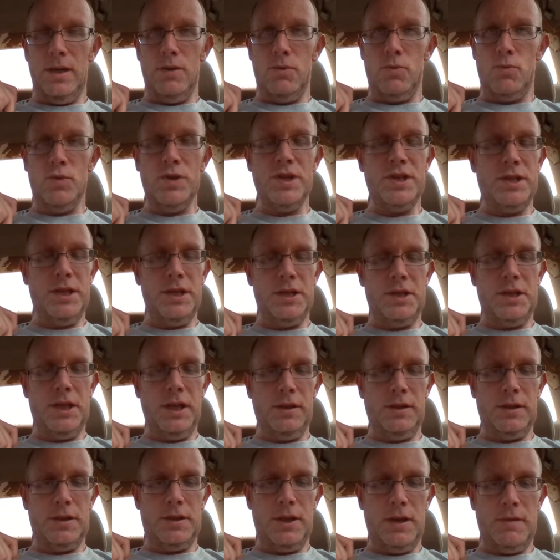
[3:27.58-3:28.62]

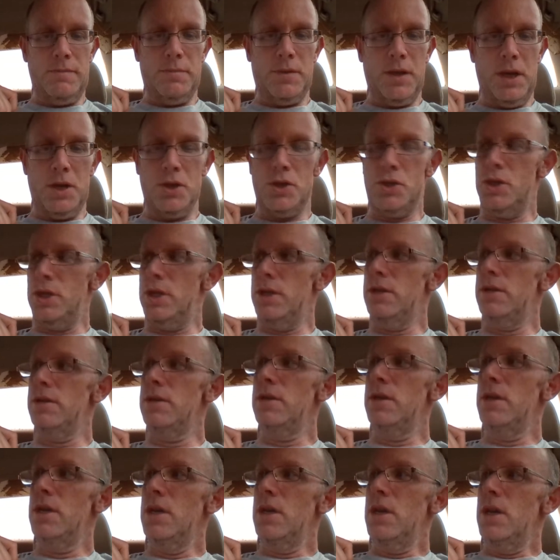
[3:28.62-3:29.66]
resisting the temptation
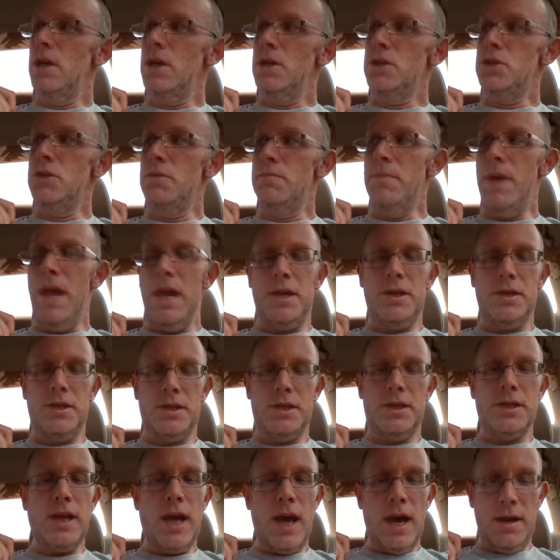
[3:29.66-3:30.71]
to make
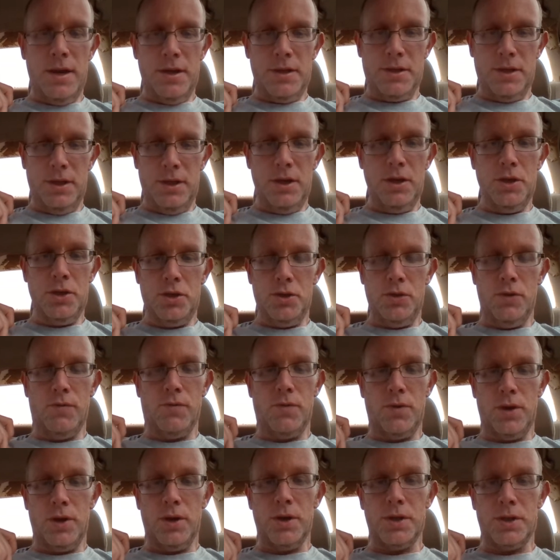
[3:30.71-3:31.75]
status an issue
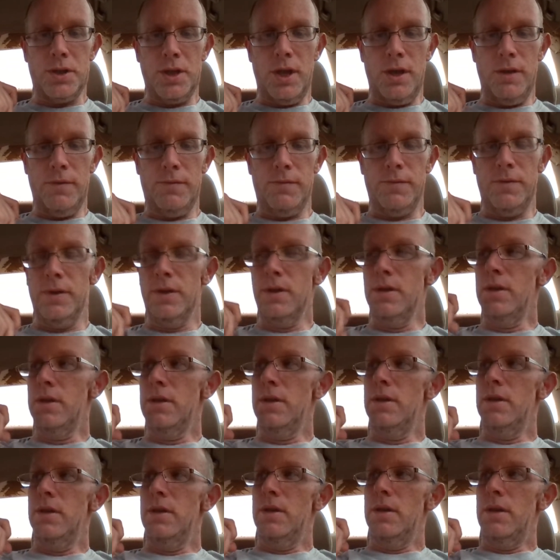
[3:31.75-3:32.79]
for yourself,
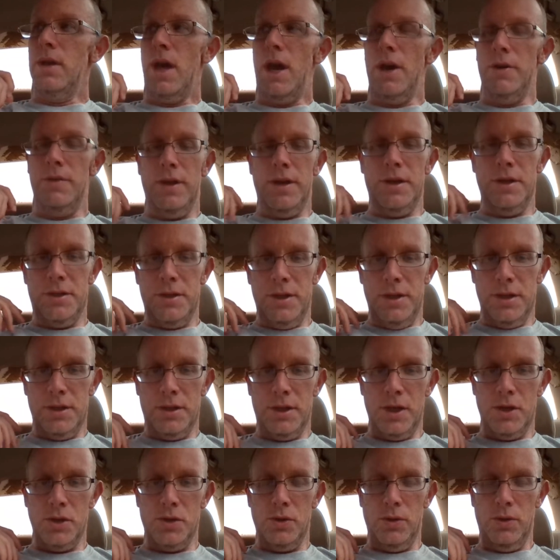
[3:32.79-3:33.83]
how that is an
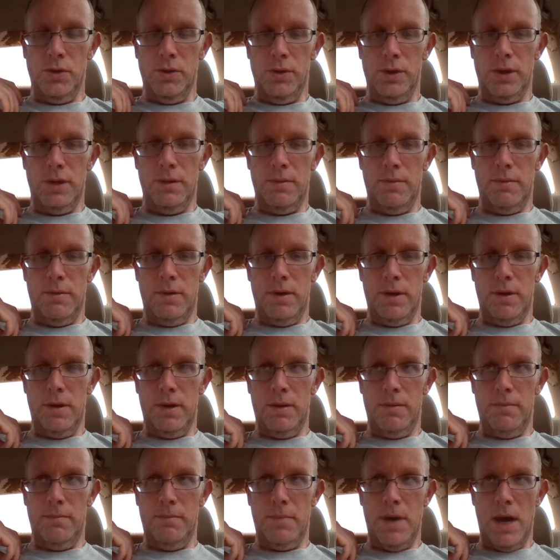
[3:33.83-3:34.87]
essential
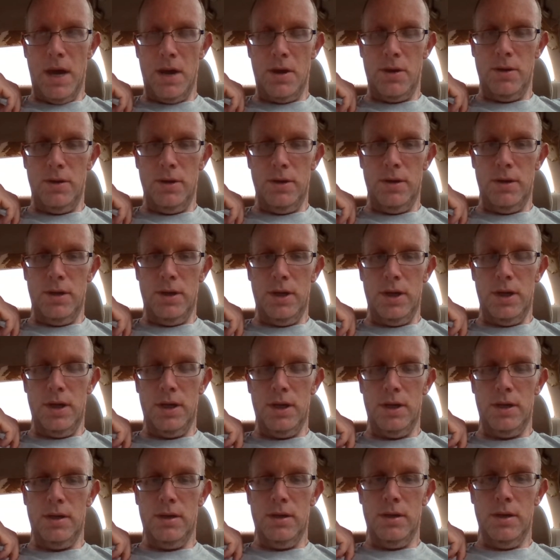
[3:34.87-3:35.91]
matter
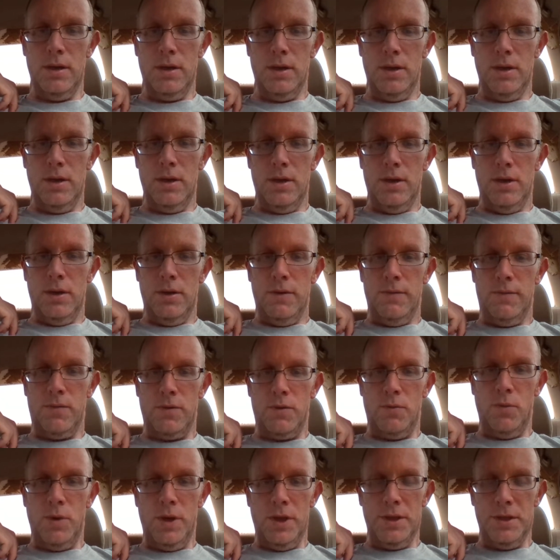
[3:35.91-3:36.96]

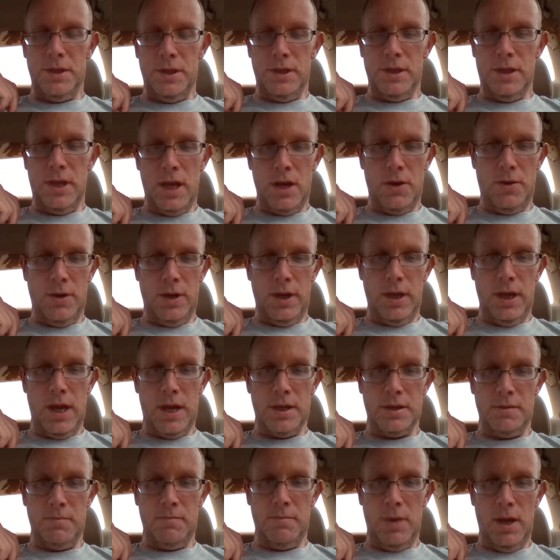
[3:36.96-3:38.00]
for one's integrity
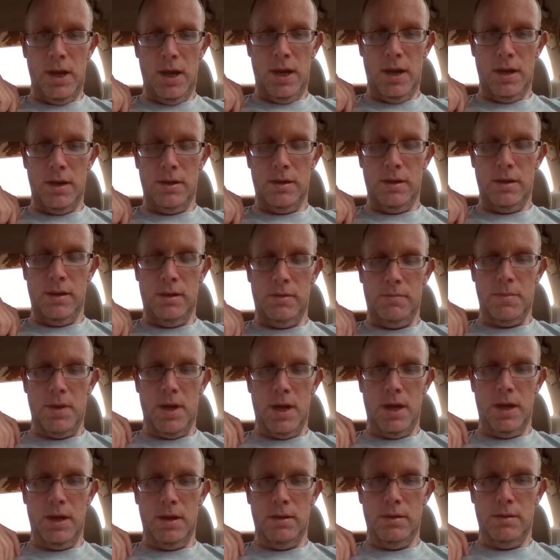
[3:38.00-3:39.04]
as a man, in
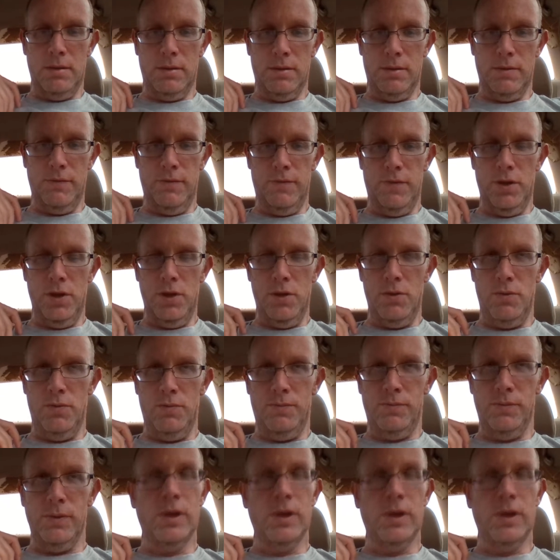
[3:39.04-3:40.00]
my view.